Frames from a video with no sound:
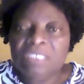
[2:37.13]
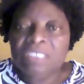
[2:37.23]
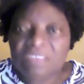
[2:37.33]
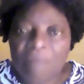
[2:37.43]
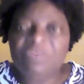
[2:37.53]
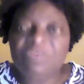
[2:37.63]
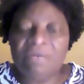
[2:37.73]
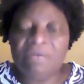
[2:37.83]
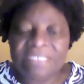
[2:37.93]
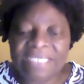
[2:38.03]
something
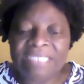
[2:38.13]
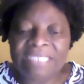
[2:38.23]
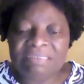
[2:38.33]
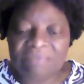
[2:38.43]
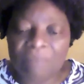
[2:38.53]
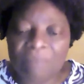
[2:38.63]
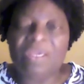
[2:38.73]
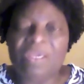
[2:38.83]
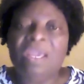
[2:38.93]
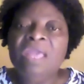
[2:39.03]
or said
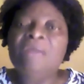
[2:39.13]
something,